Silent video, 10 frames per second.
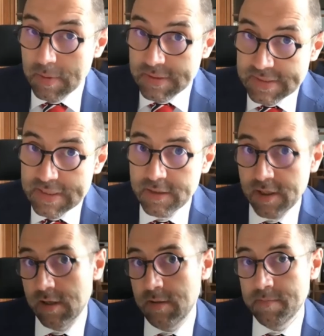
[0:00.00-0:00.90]

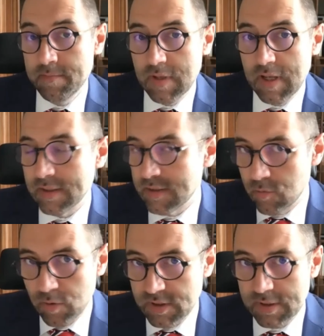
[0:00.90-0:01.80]
CETA, as it
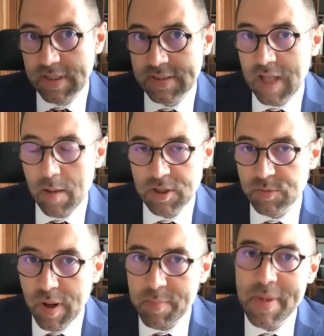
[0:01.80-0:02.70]
was established
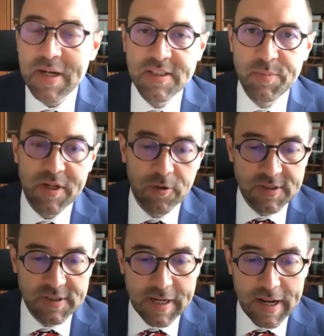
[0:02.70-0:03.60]
by many speakers
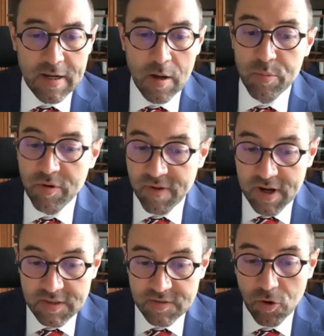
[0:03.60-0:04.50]
today,
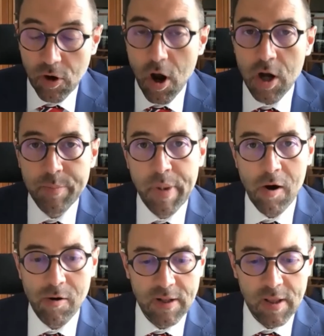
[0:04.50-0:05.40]
provides for
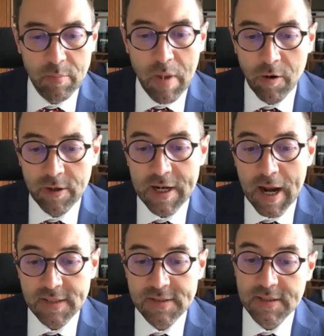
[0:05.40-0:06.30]
unparalleled market
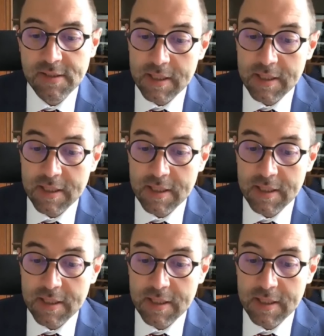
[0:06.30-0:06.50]
access to